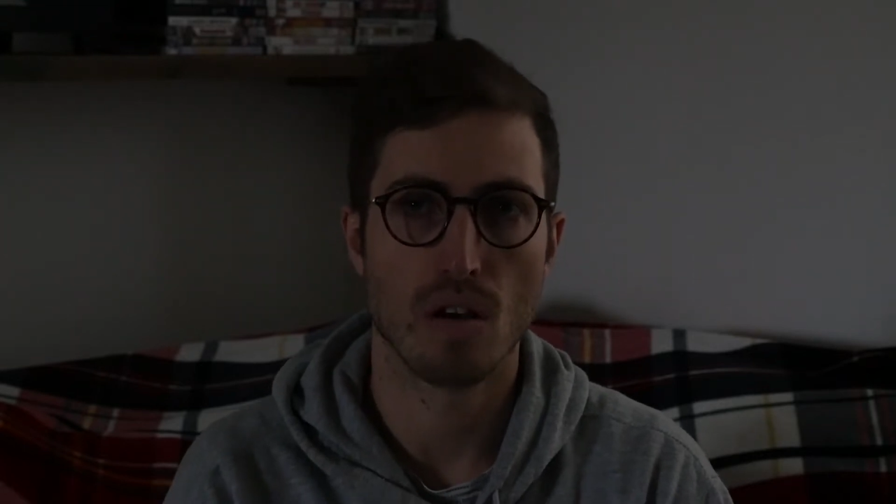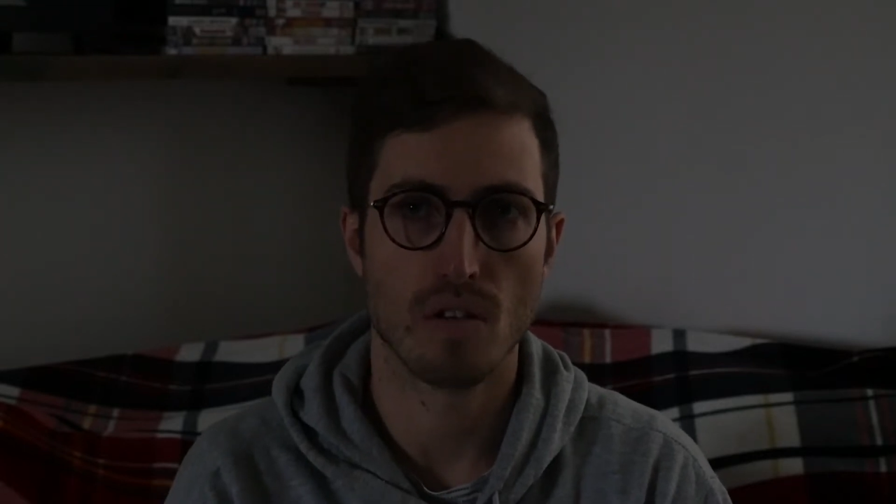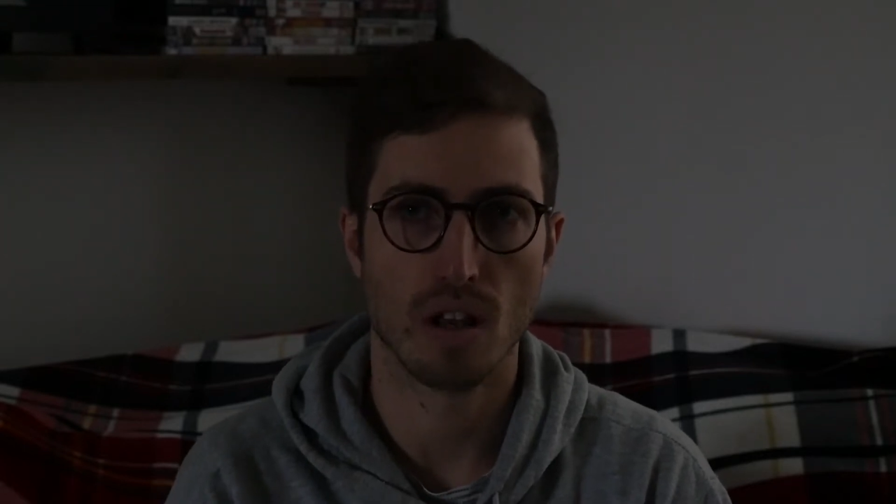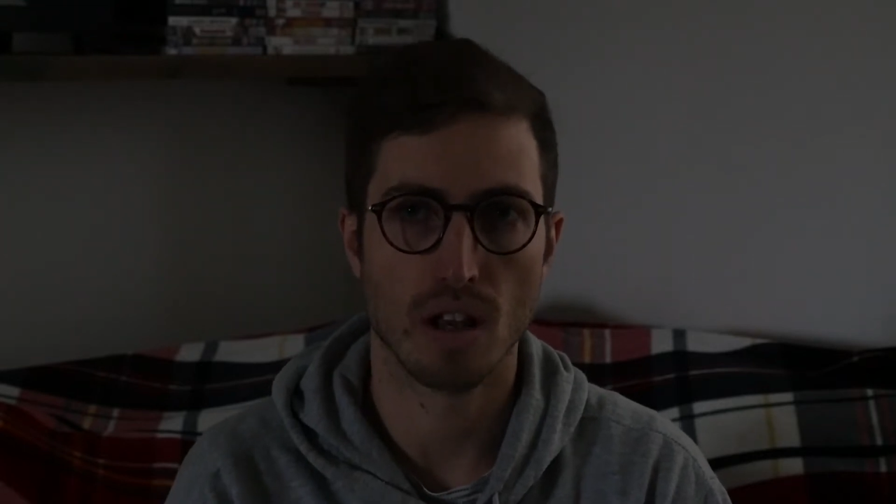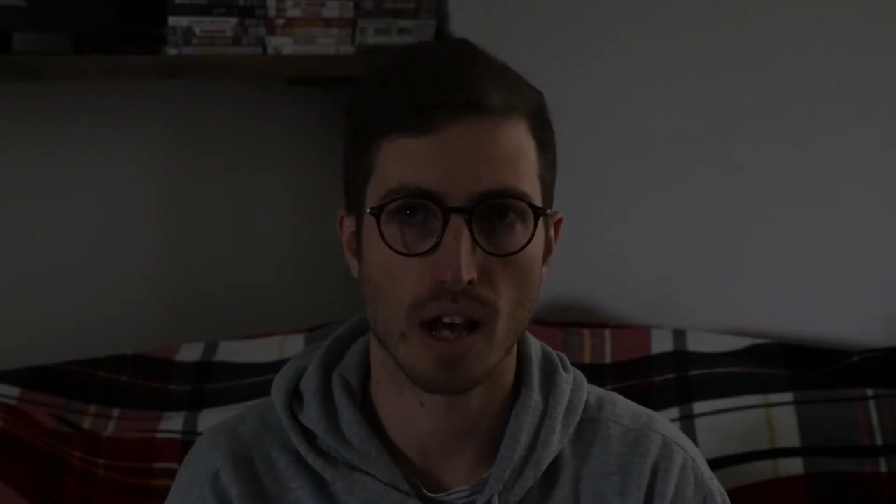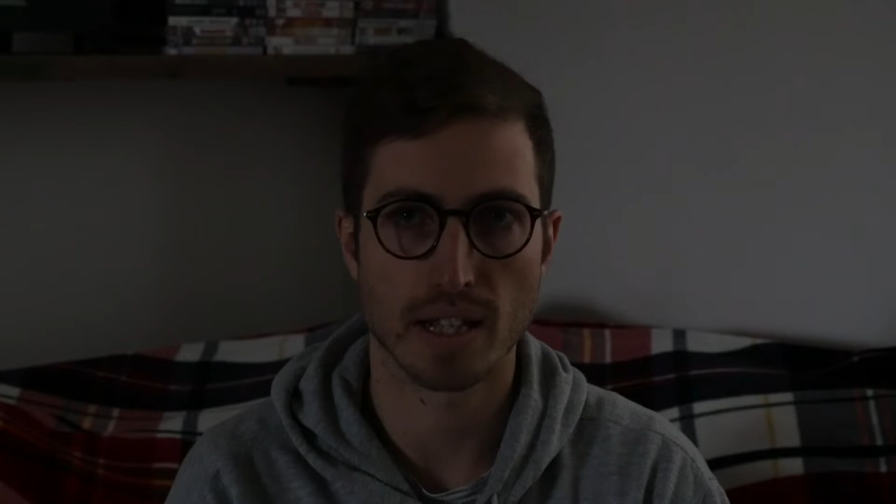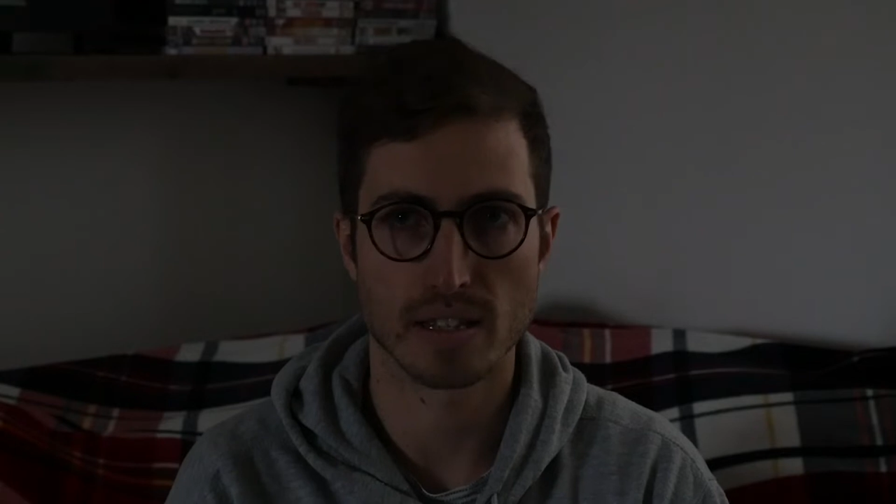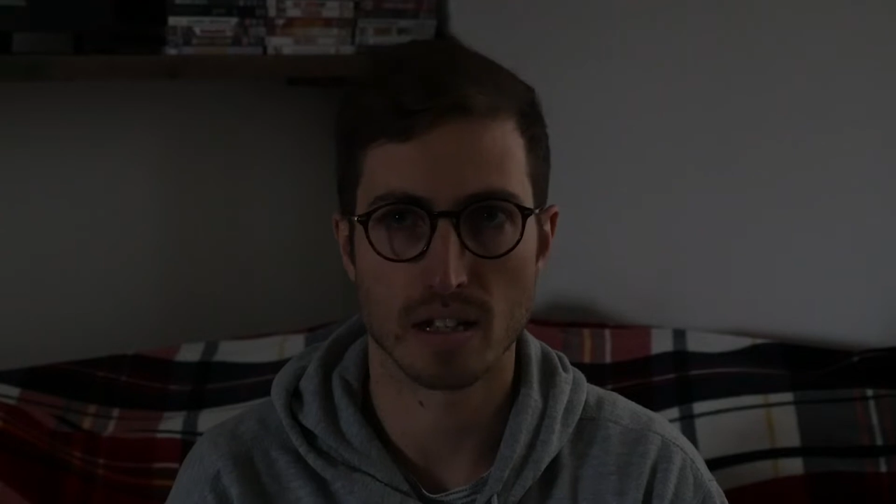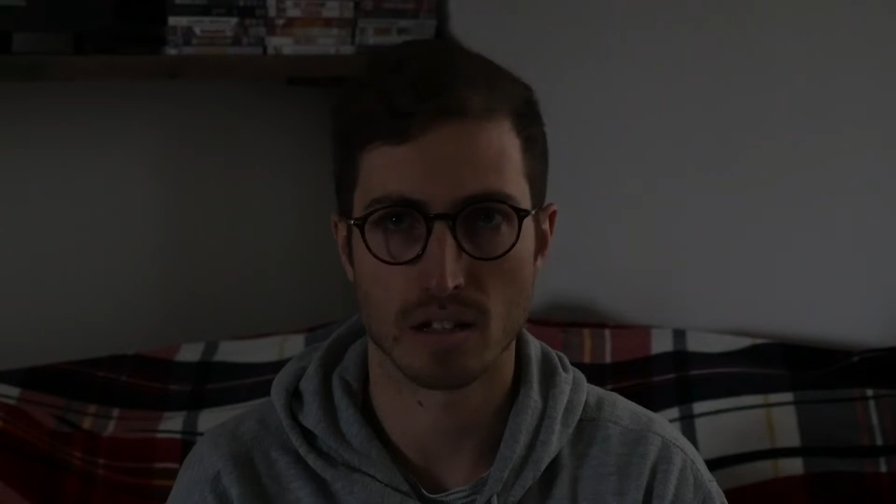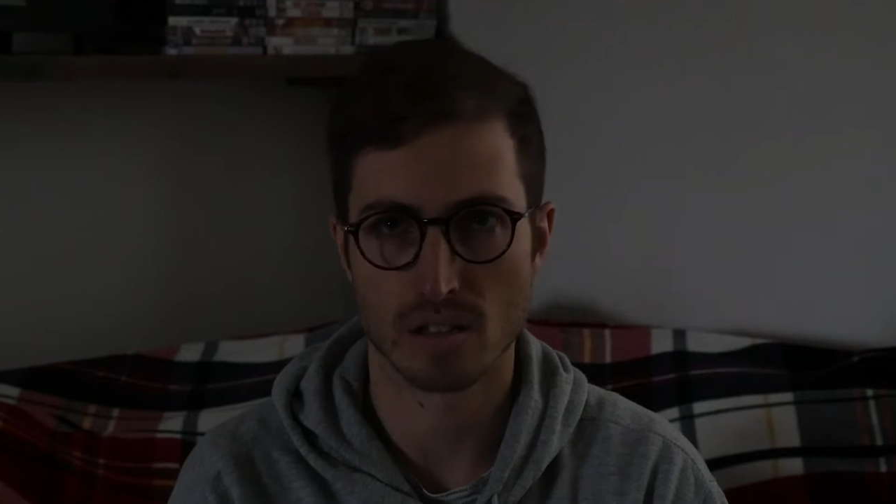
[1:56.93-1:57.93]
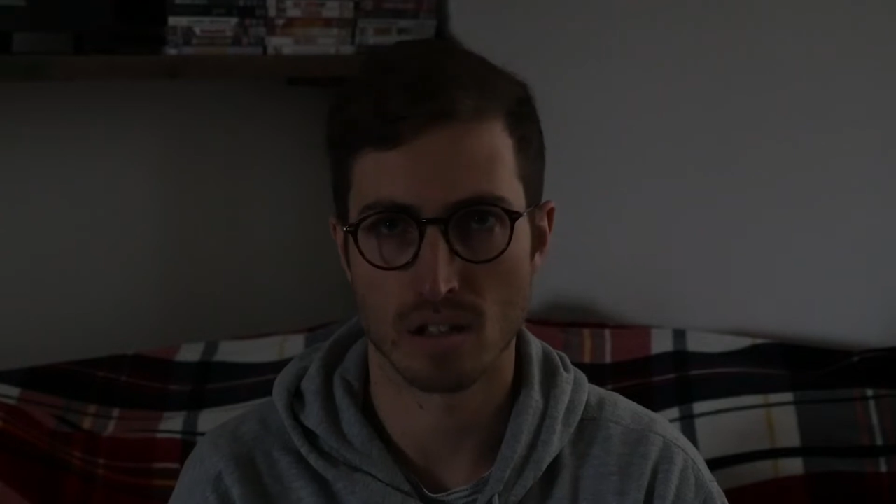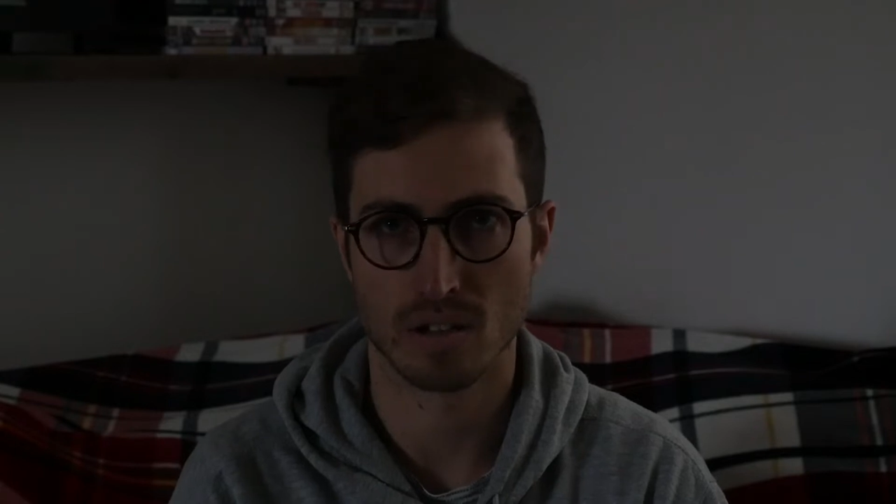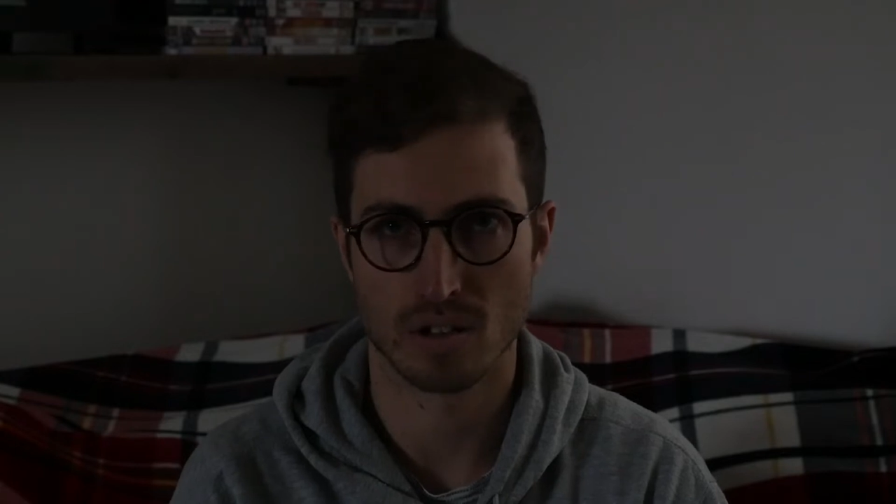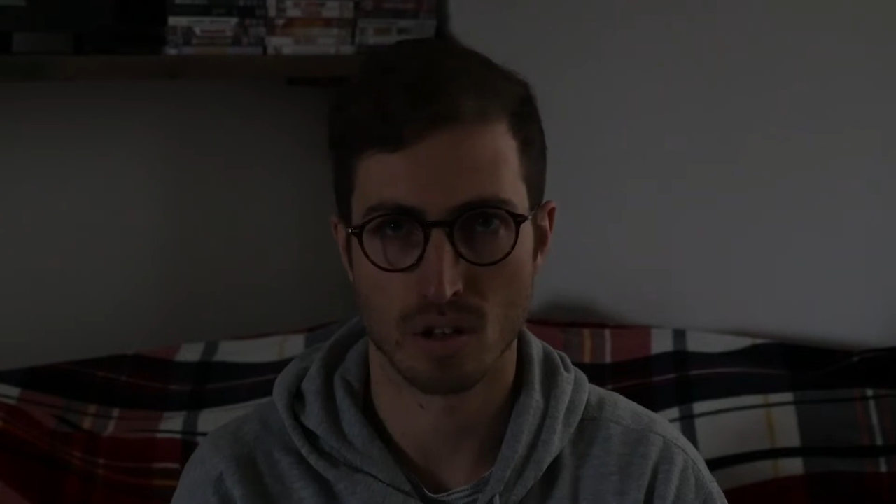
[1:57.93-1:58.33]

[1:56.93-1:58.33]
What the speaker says: the lights are turned